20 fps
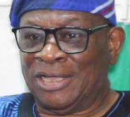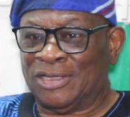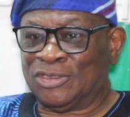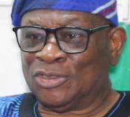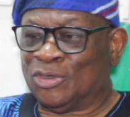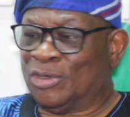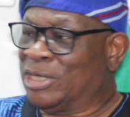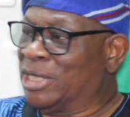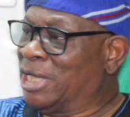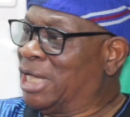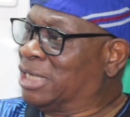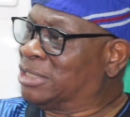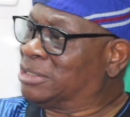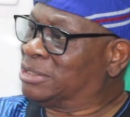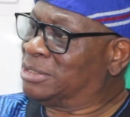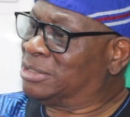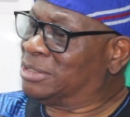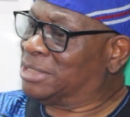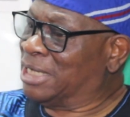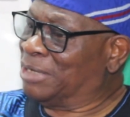So he asked
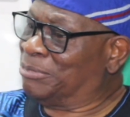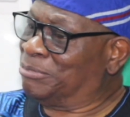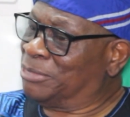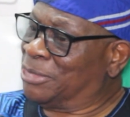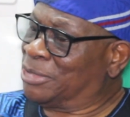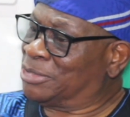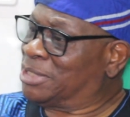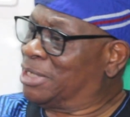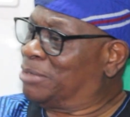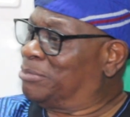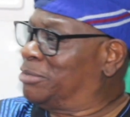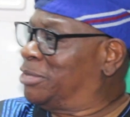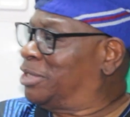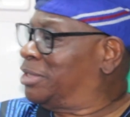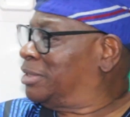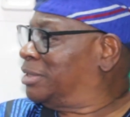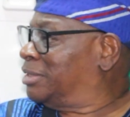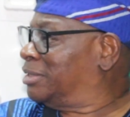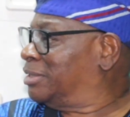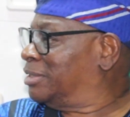Sambe,
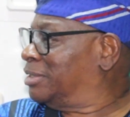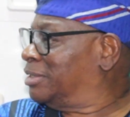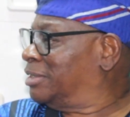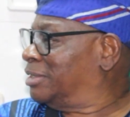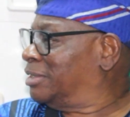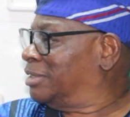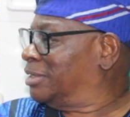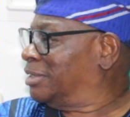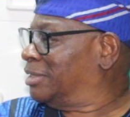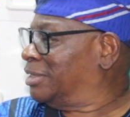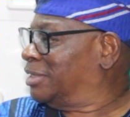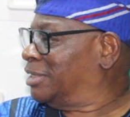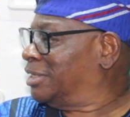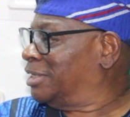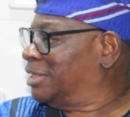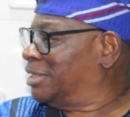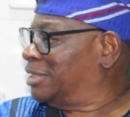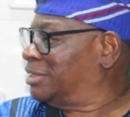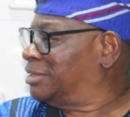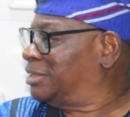
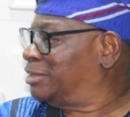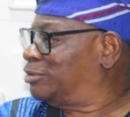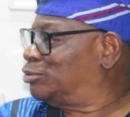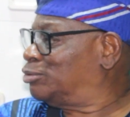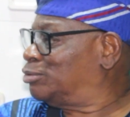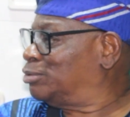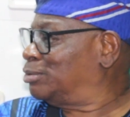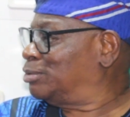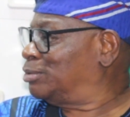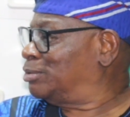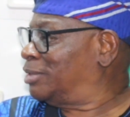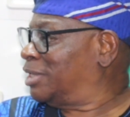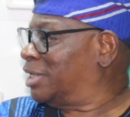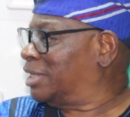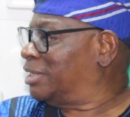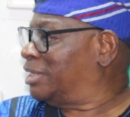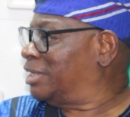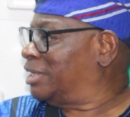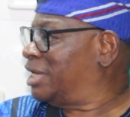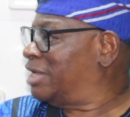is it true
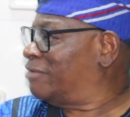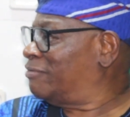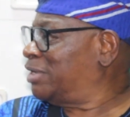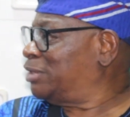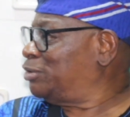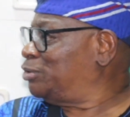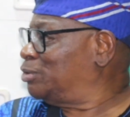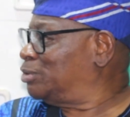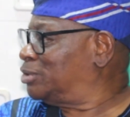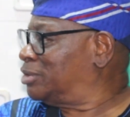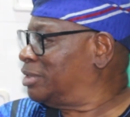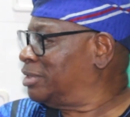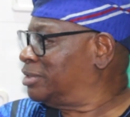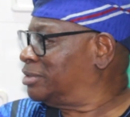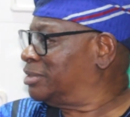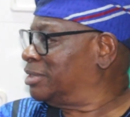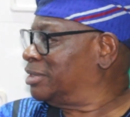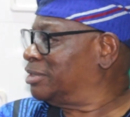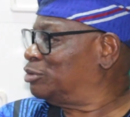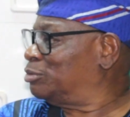that they never used
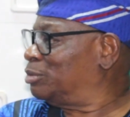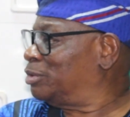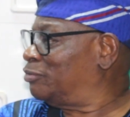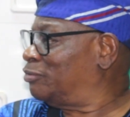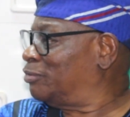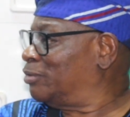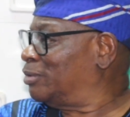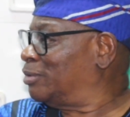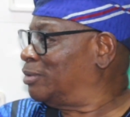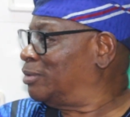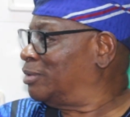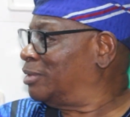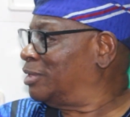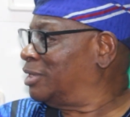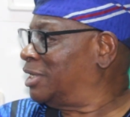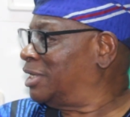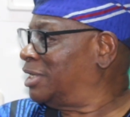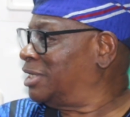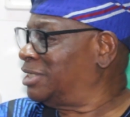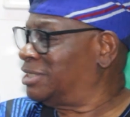these things before?
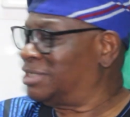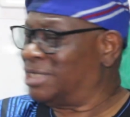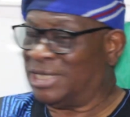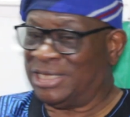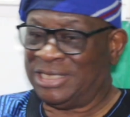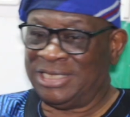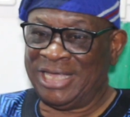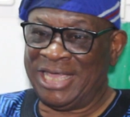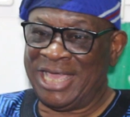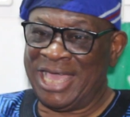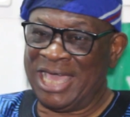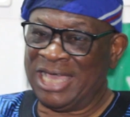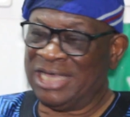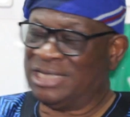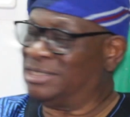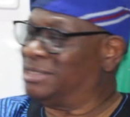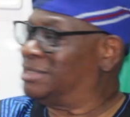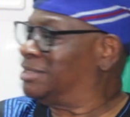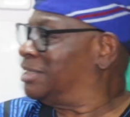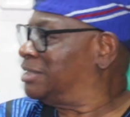He said,
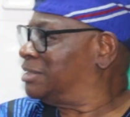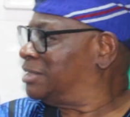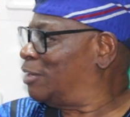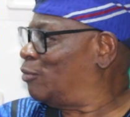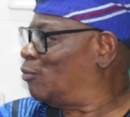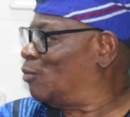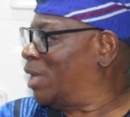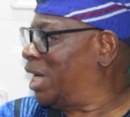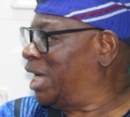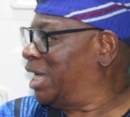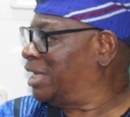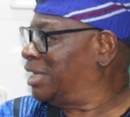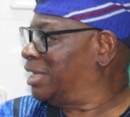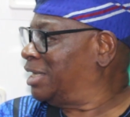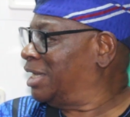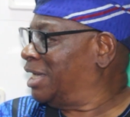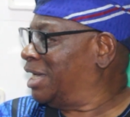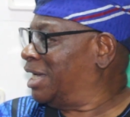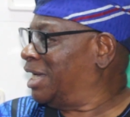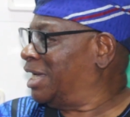yes. I said, why?
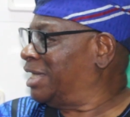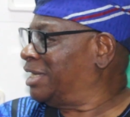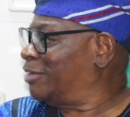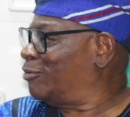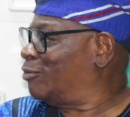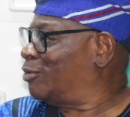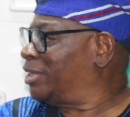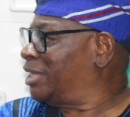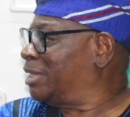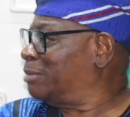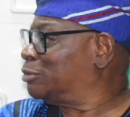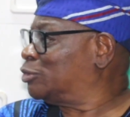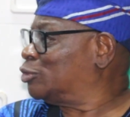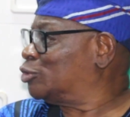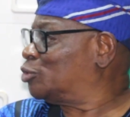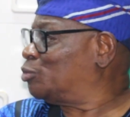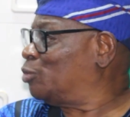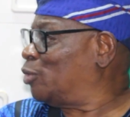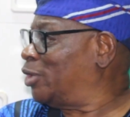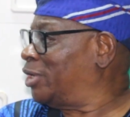I didn't want them to
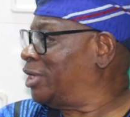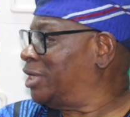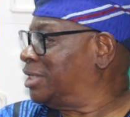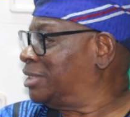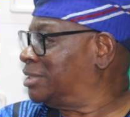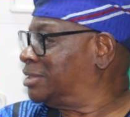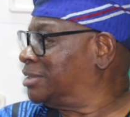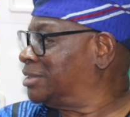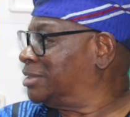spoil it.